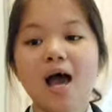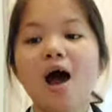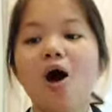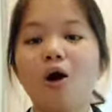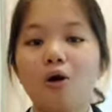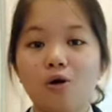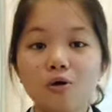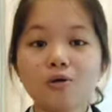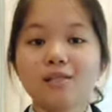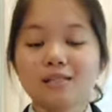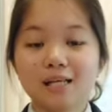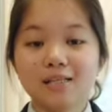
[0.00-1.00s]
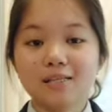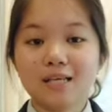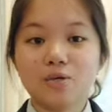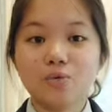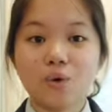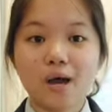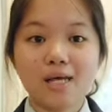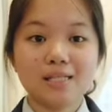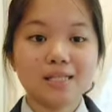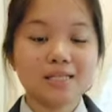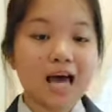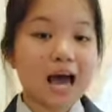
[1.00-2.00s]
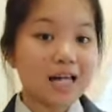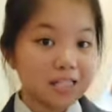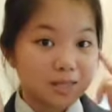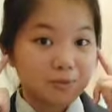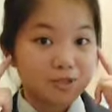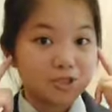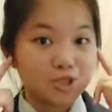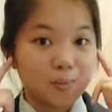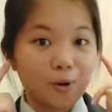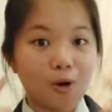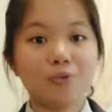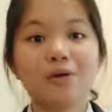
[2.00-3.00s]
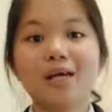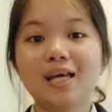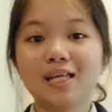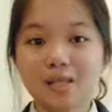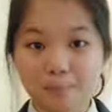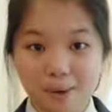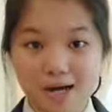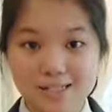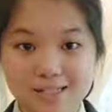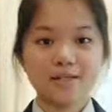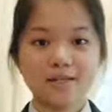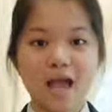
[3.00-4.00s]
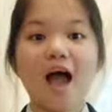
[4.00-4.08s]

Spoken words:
or learn in ways that is unimaginable in the past.